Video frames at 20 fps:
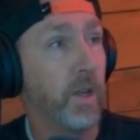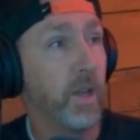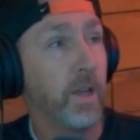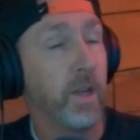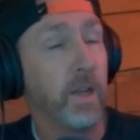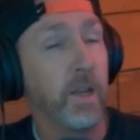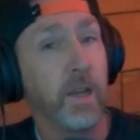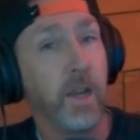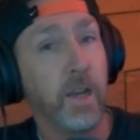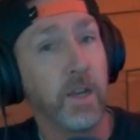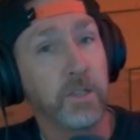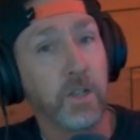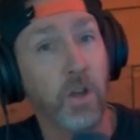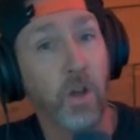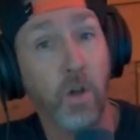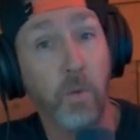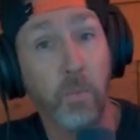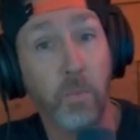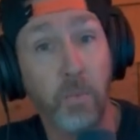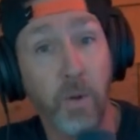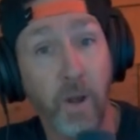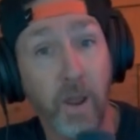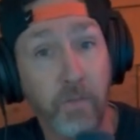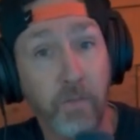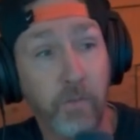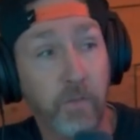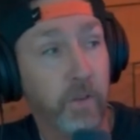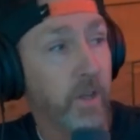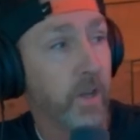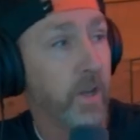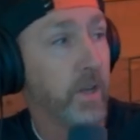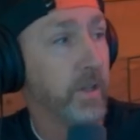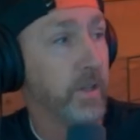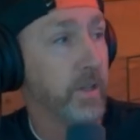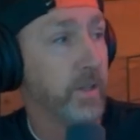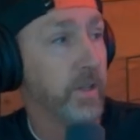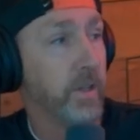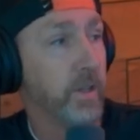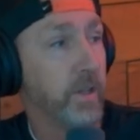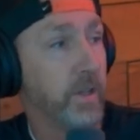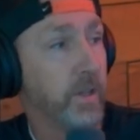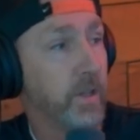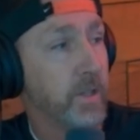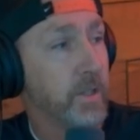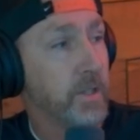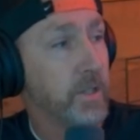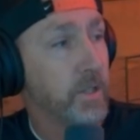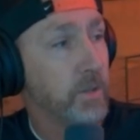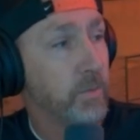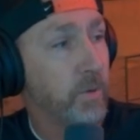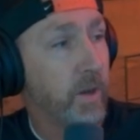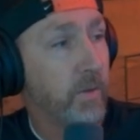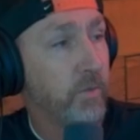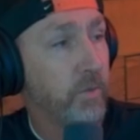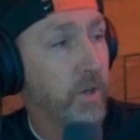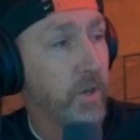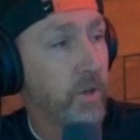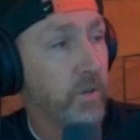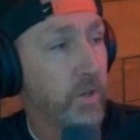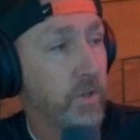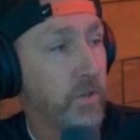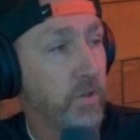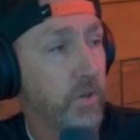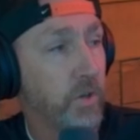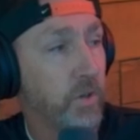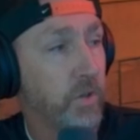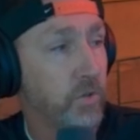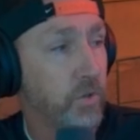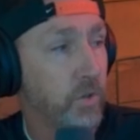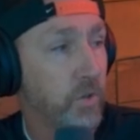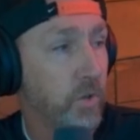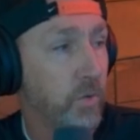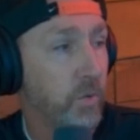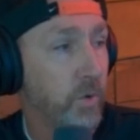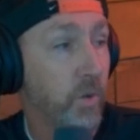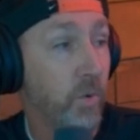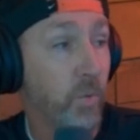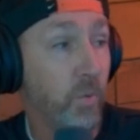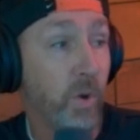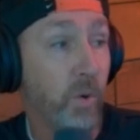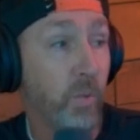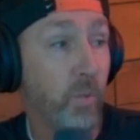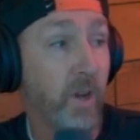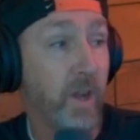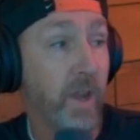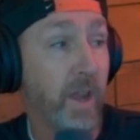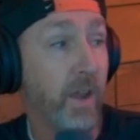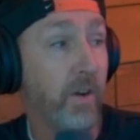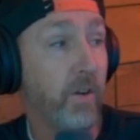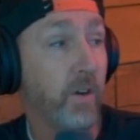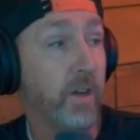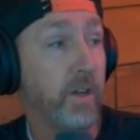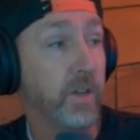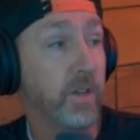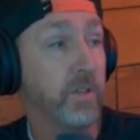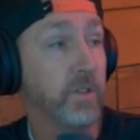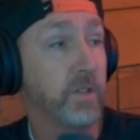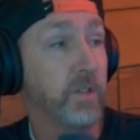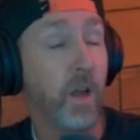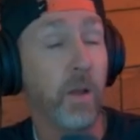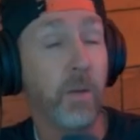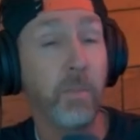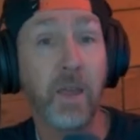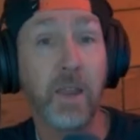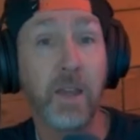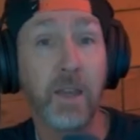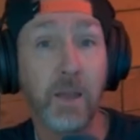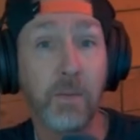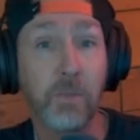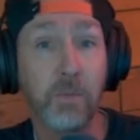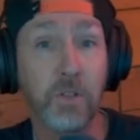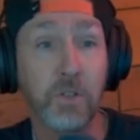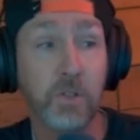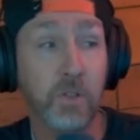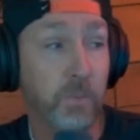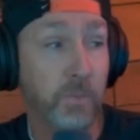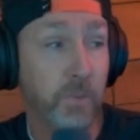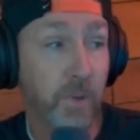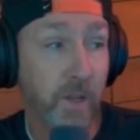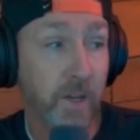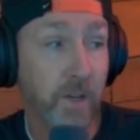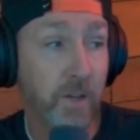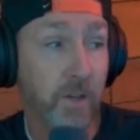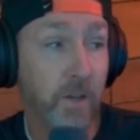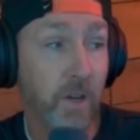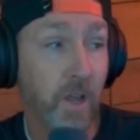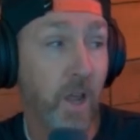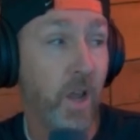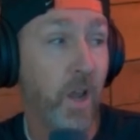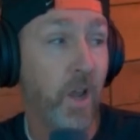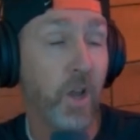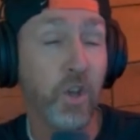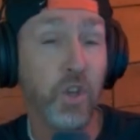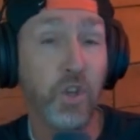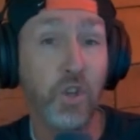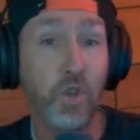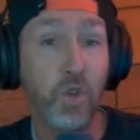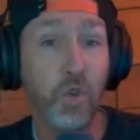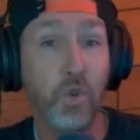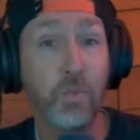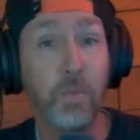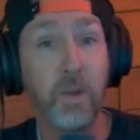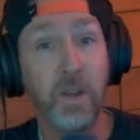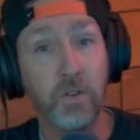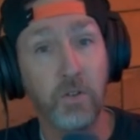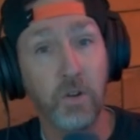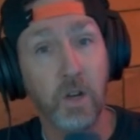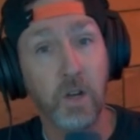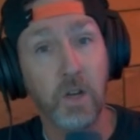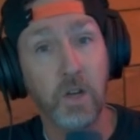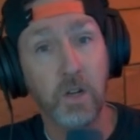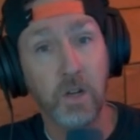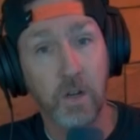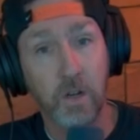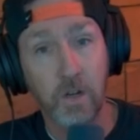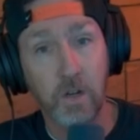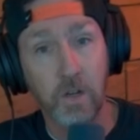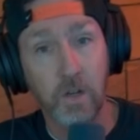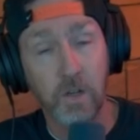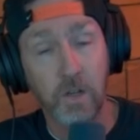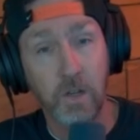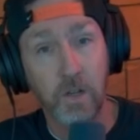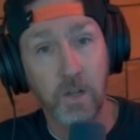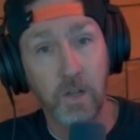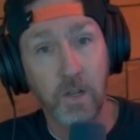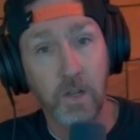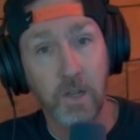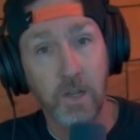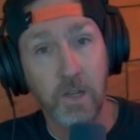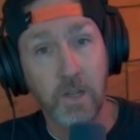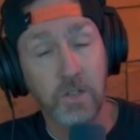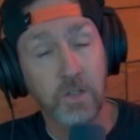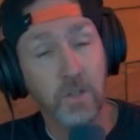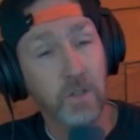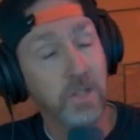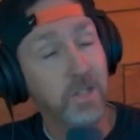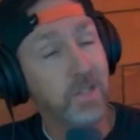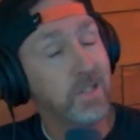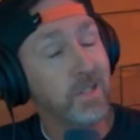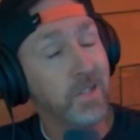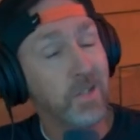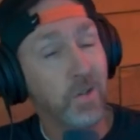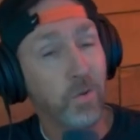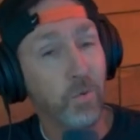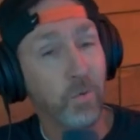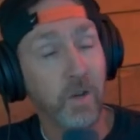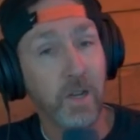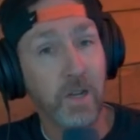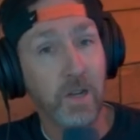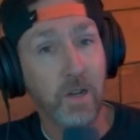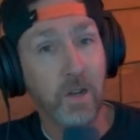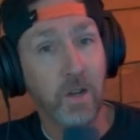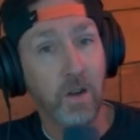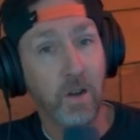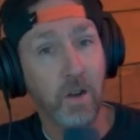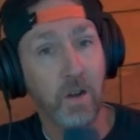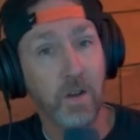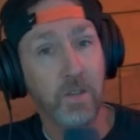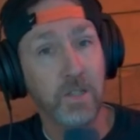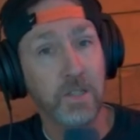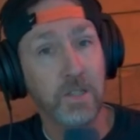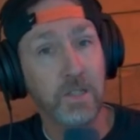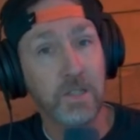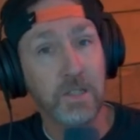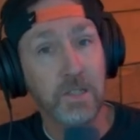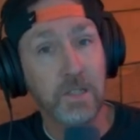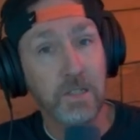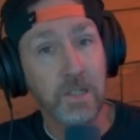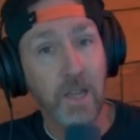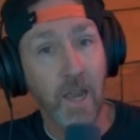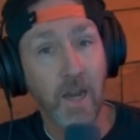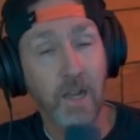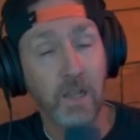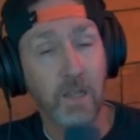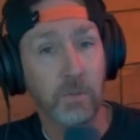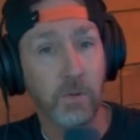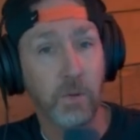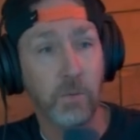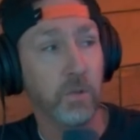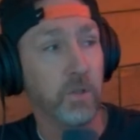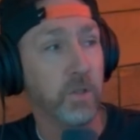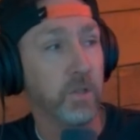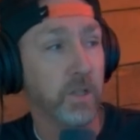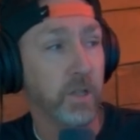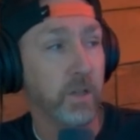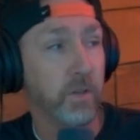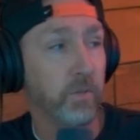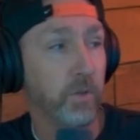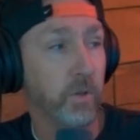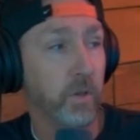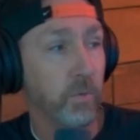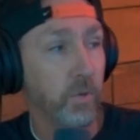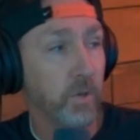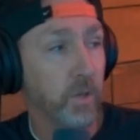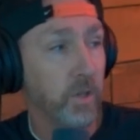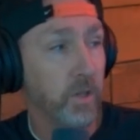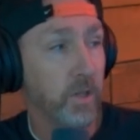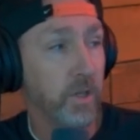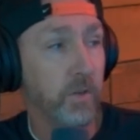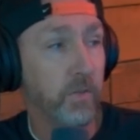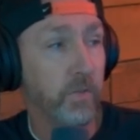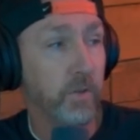and it's called Bred for the Hunt. It says whenever a creature you control with a 1/1 counter on it deals combat damage to a player, you may draw a card. So this is a great card. This is exactly what we're looking for. We're looking for